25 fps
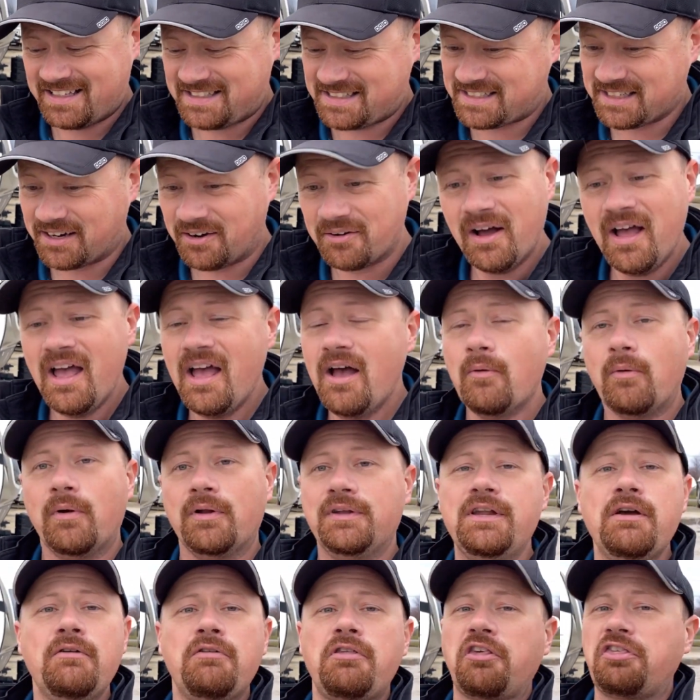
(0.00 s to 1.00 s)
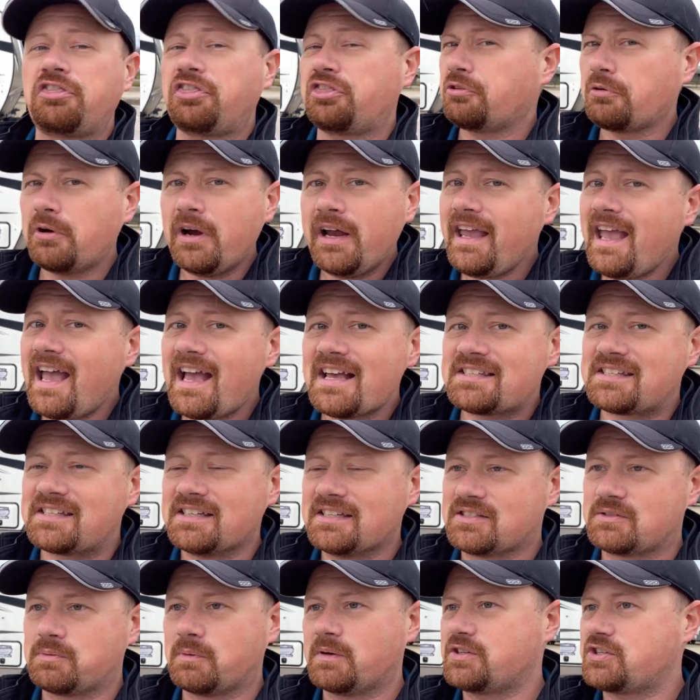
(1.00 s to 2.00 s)
so we'll do the three
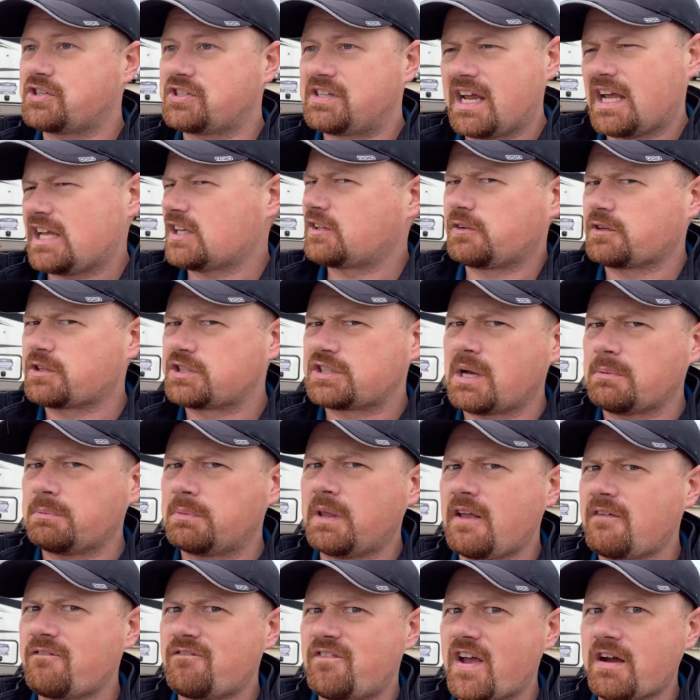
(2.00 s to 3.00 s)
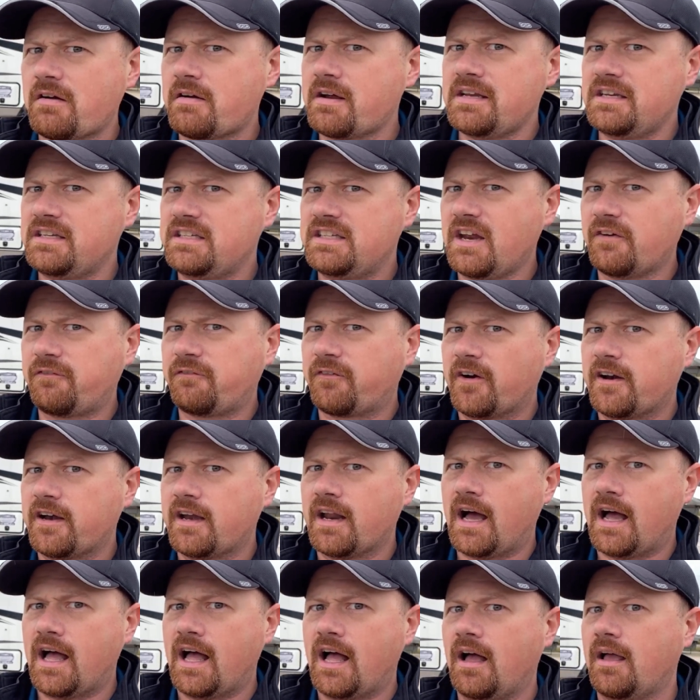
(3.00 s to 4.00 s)
S's, which stands for something very different
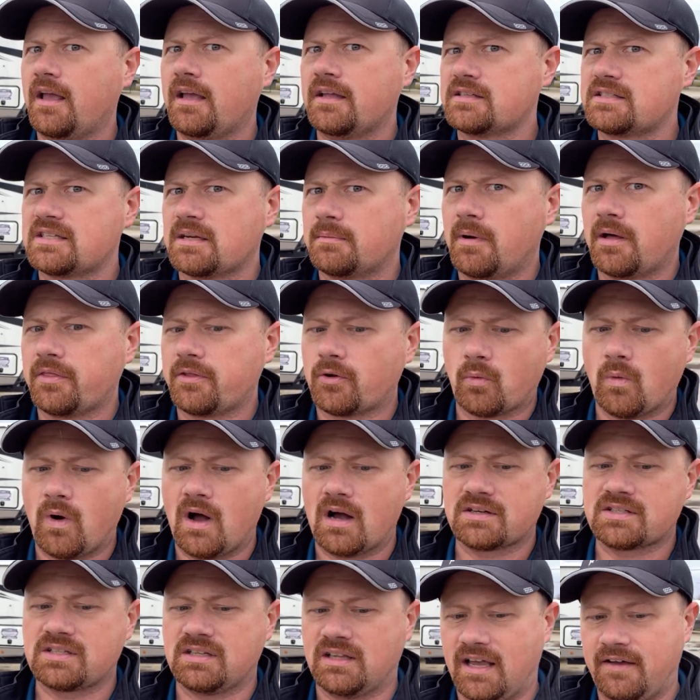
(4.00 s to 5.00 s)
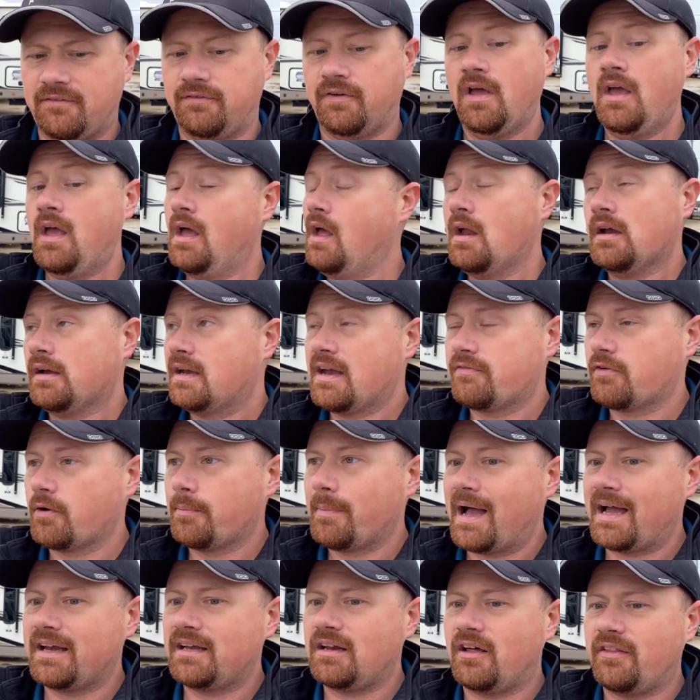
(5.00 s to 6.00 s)
uh, in some other walks of life. Never
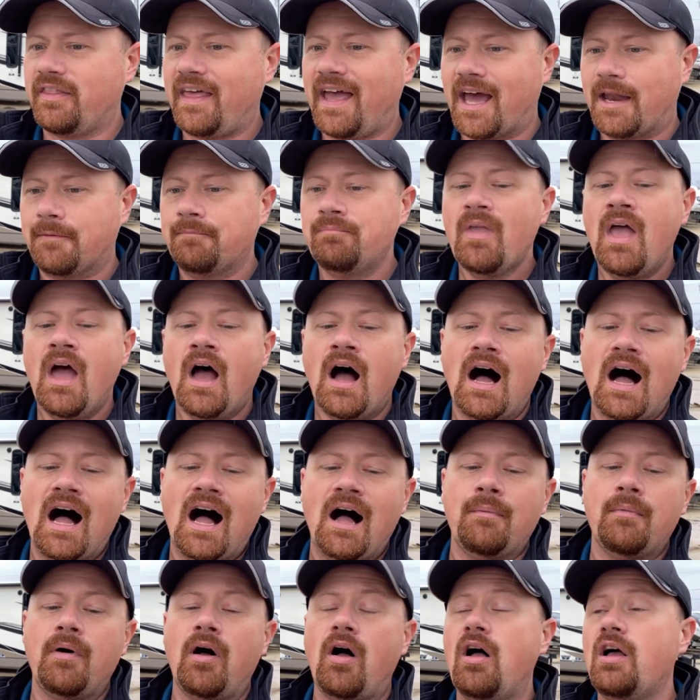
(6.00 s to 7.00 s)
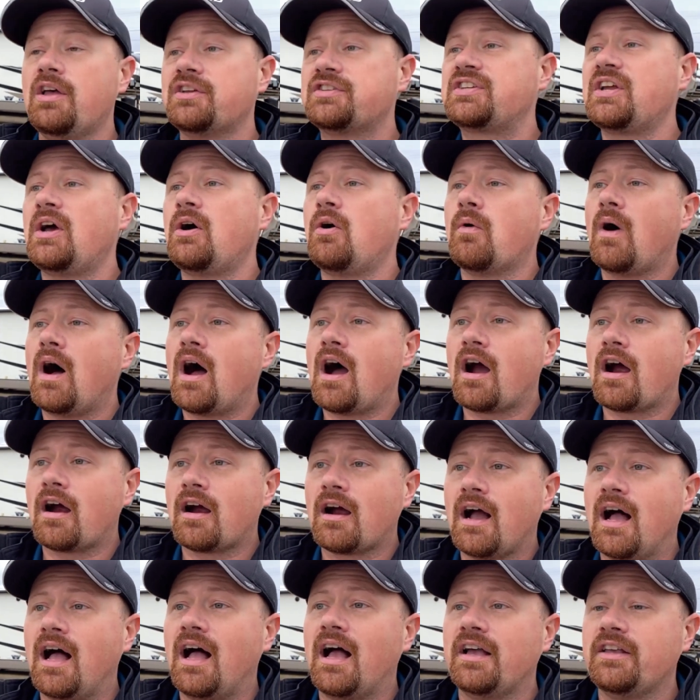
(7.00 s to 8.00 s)
mind all that. Um, also,
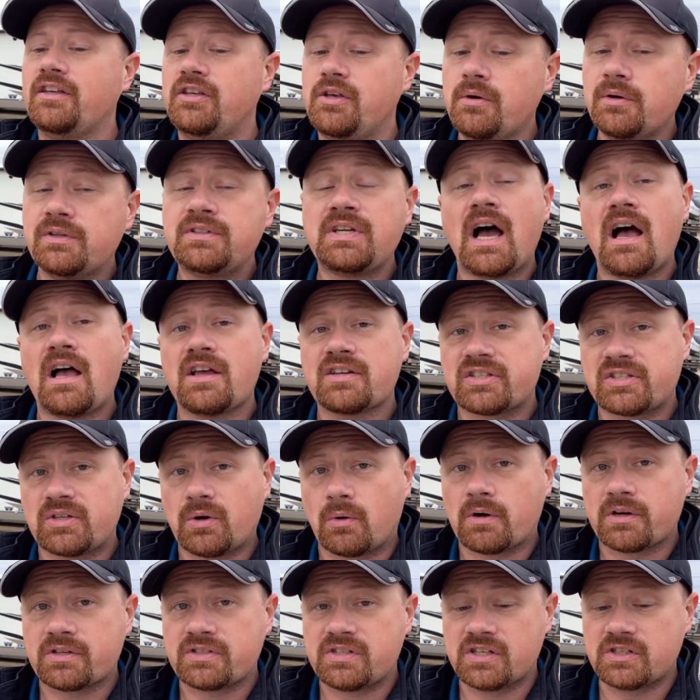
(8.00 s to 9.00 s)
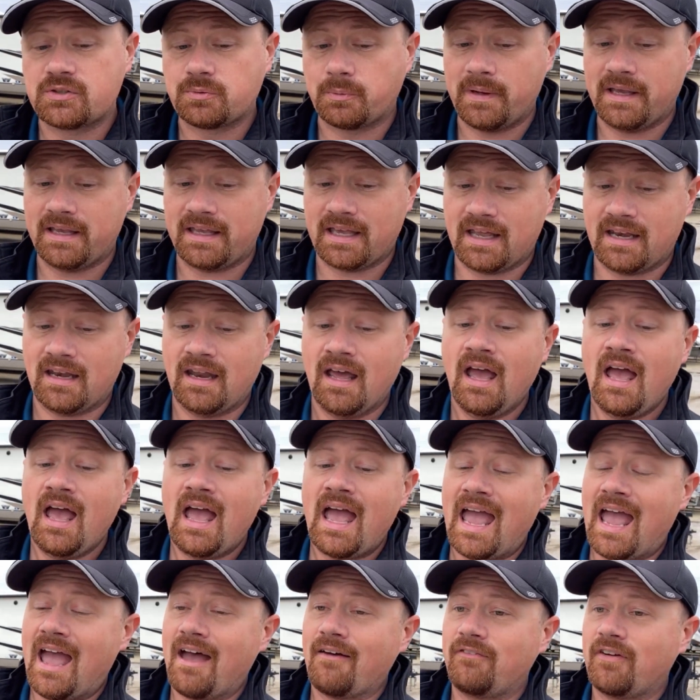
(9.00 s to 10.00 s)
our uh, Utah stores this weekend
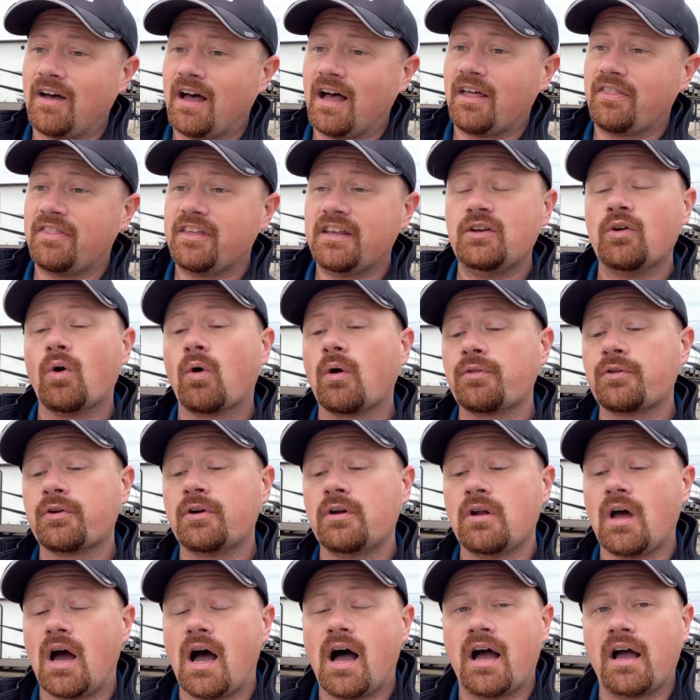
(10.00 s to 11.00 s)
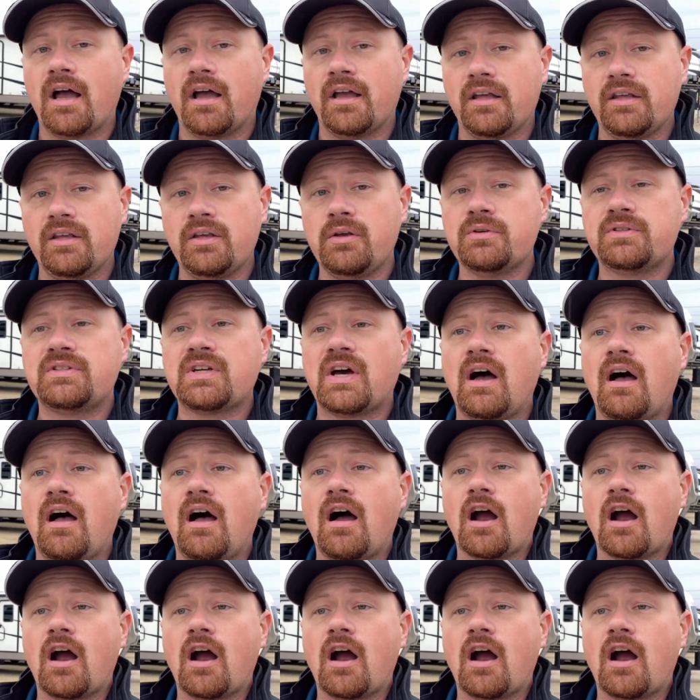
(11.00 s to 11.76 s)
have uh, the Northern uh, Utah